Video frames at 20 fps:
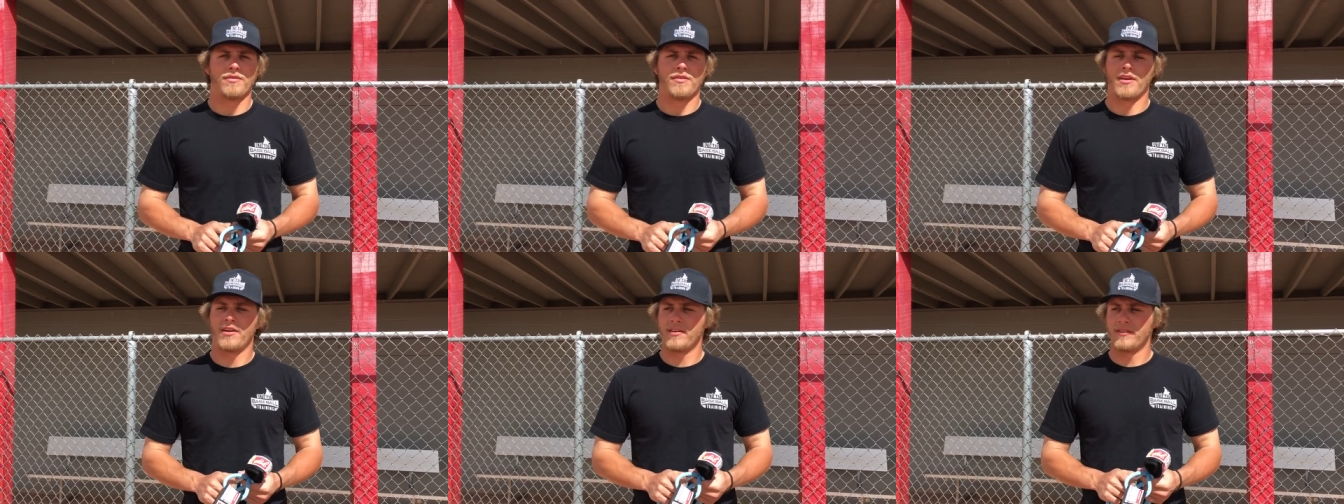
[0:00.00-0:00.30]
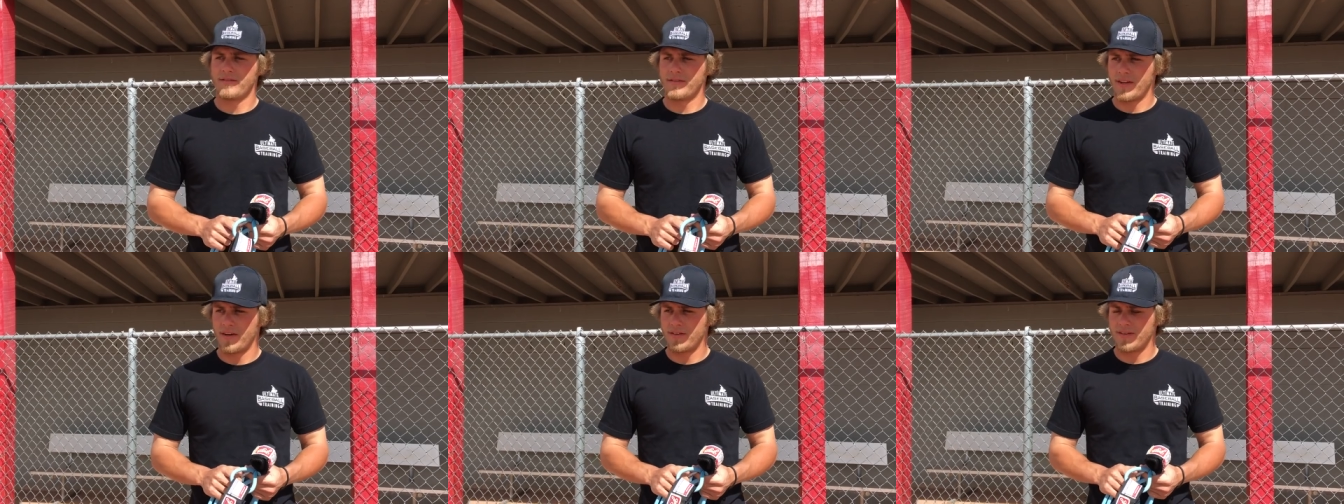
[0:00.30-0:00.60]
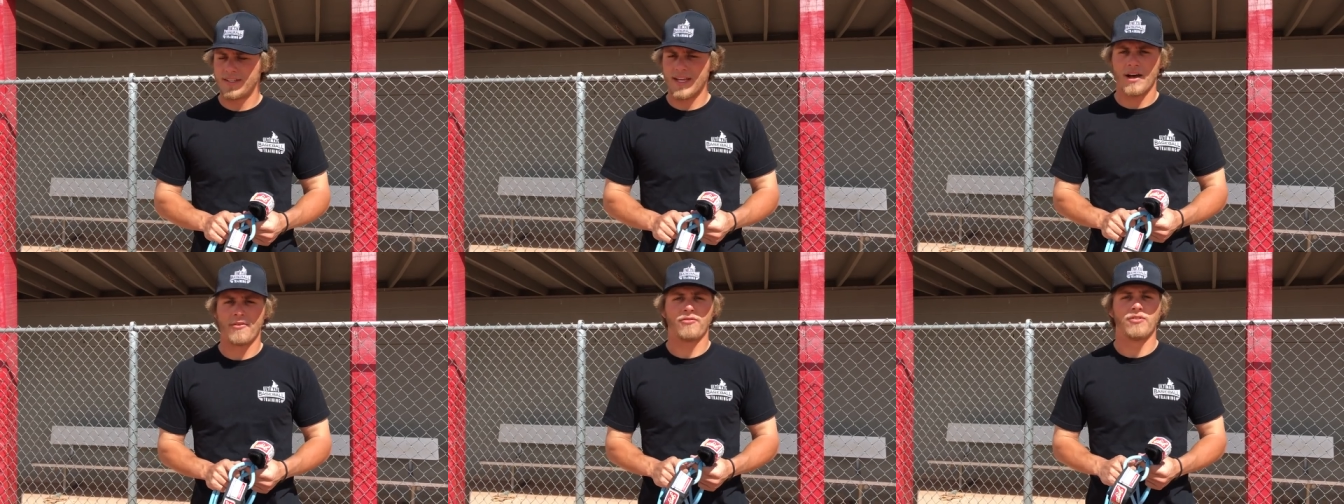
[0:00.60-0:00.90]
they're they're
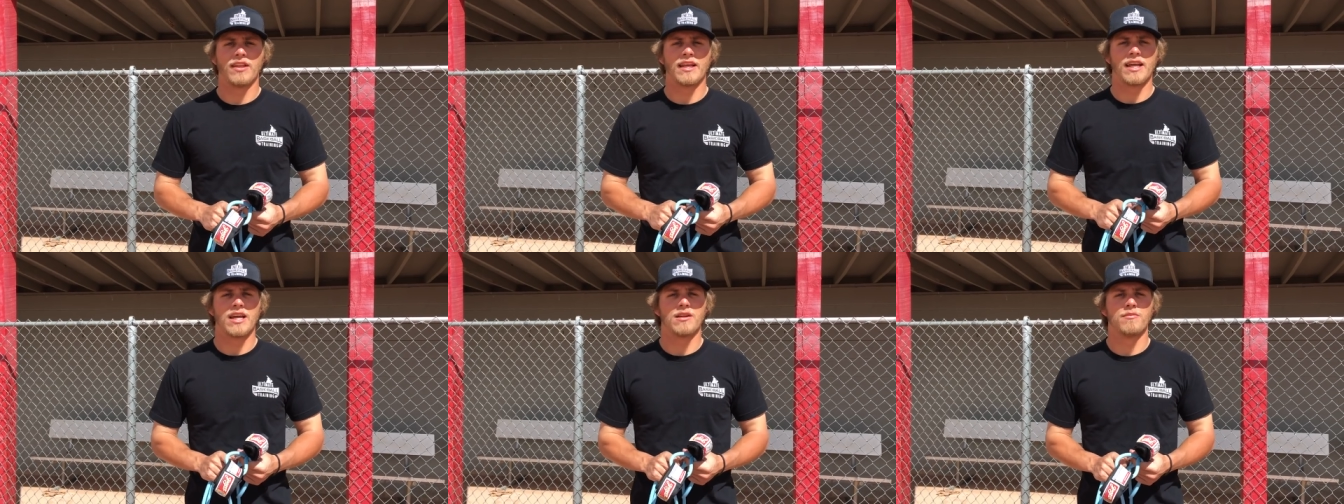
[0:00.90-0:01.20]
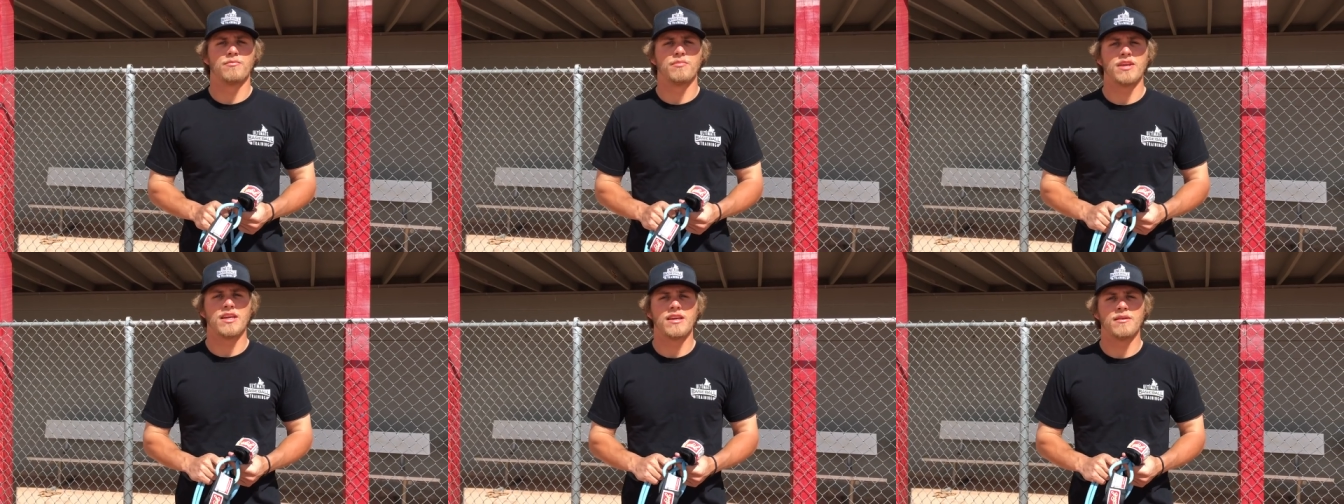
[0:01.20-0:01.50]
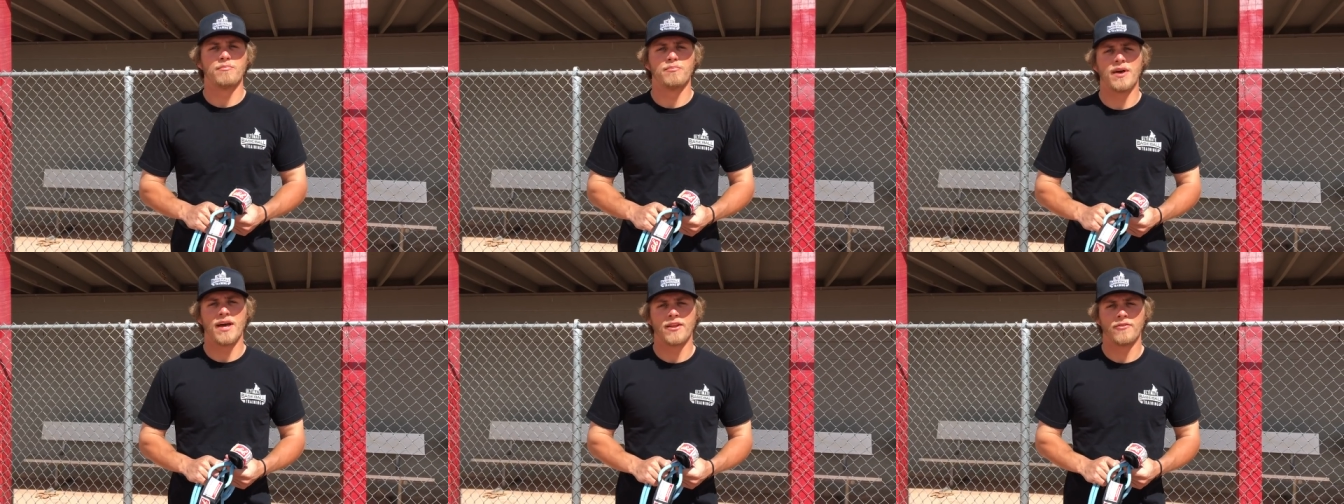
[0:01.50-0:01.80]
definitely gonna
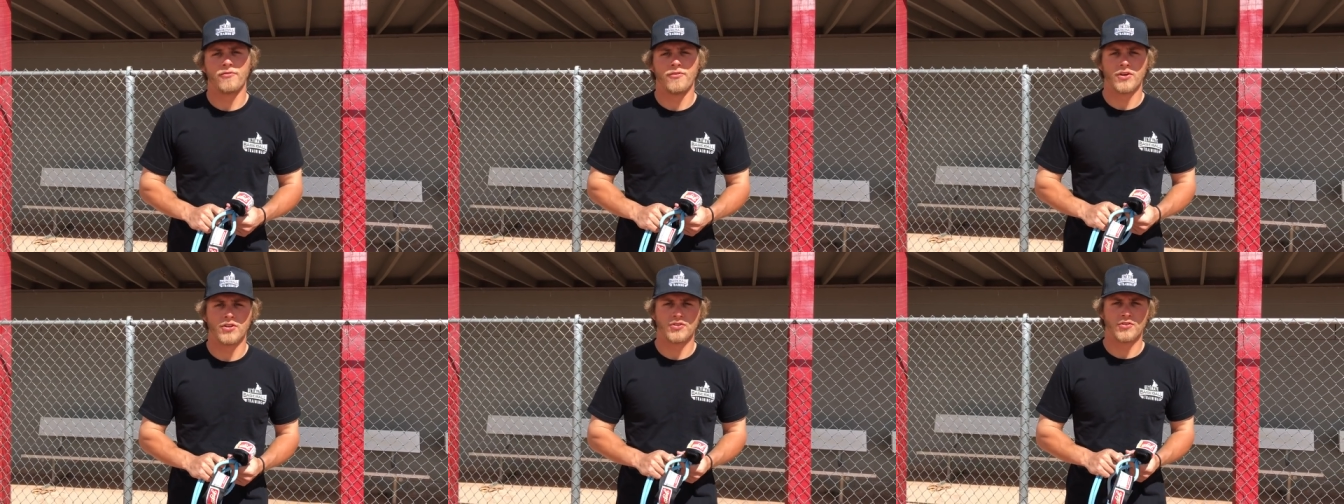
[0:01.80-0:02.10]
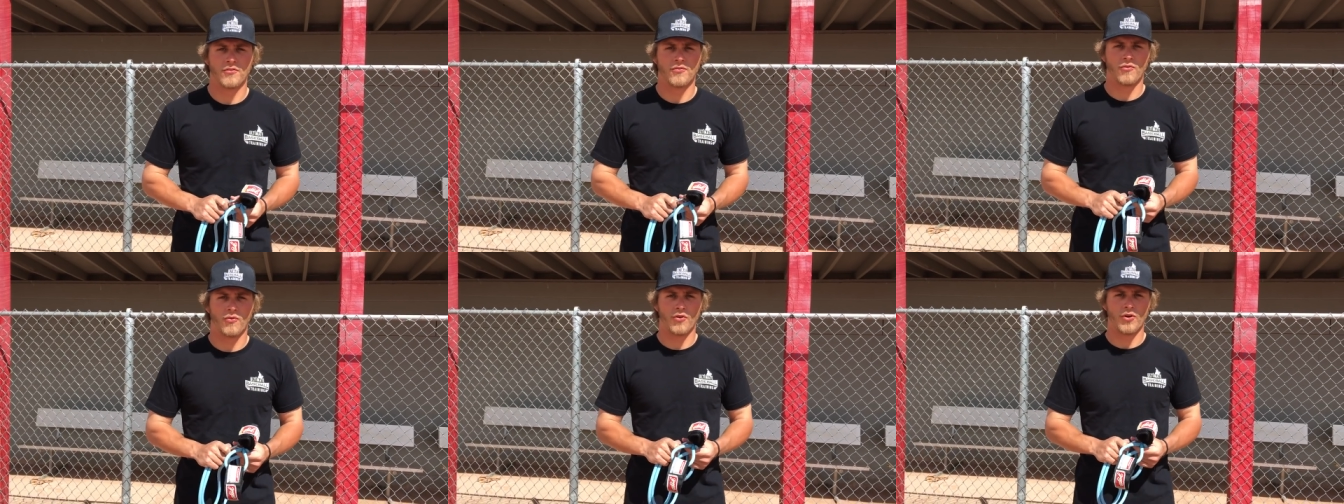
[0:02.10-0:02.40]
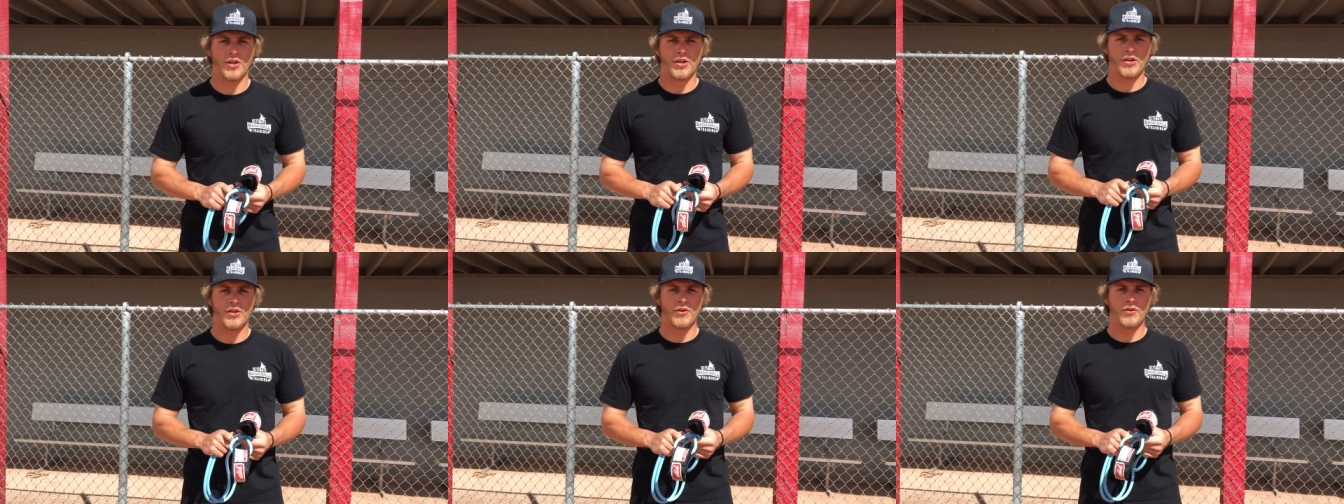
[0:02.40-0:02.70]
be beneficial
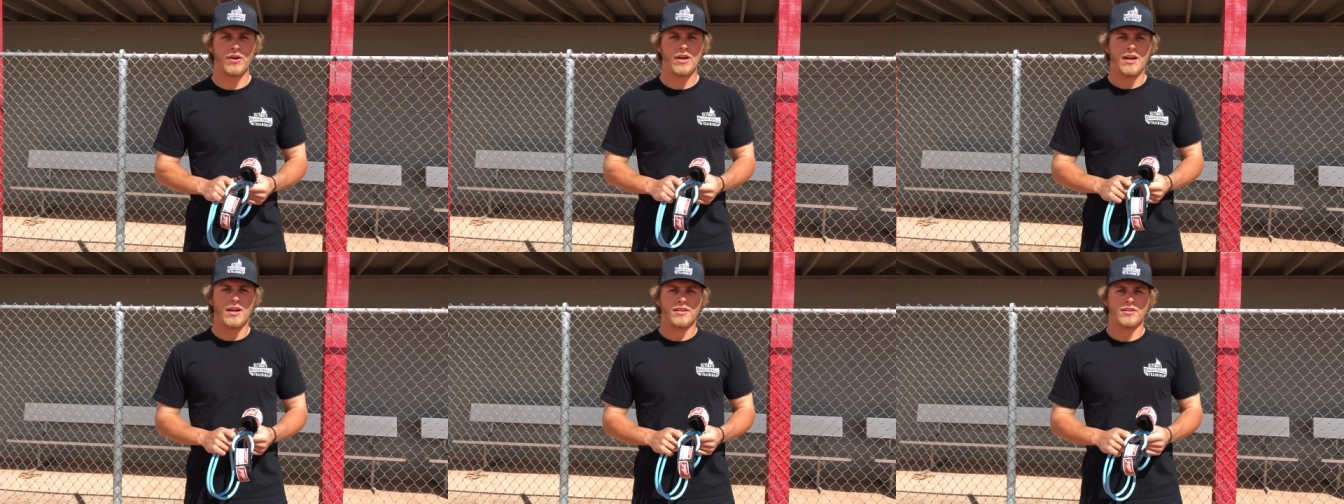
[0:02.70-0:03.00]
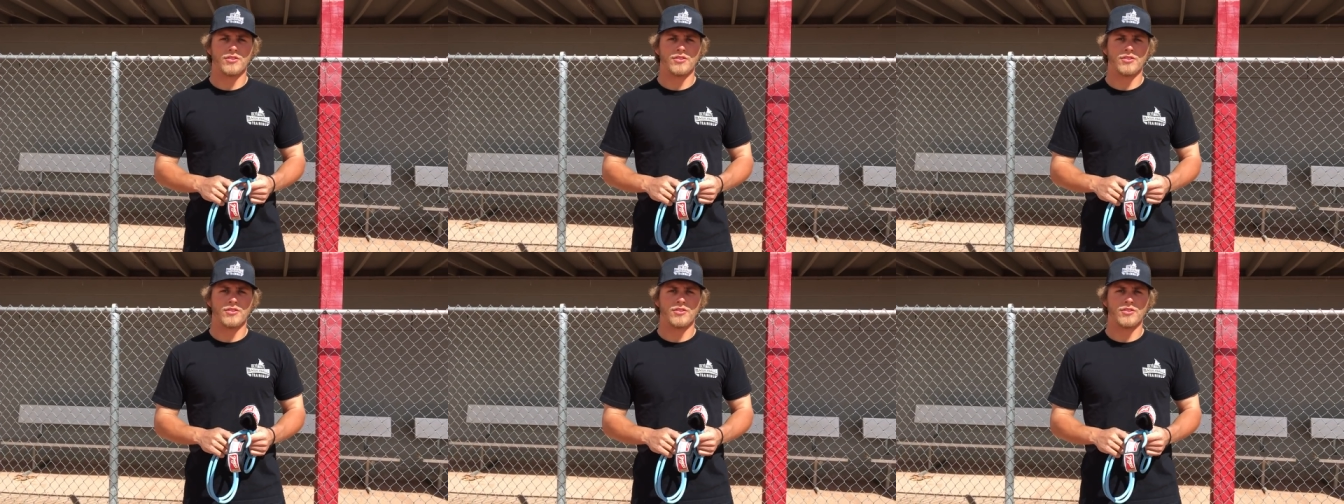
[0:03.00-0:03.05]
for you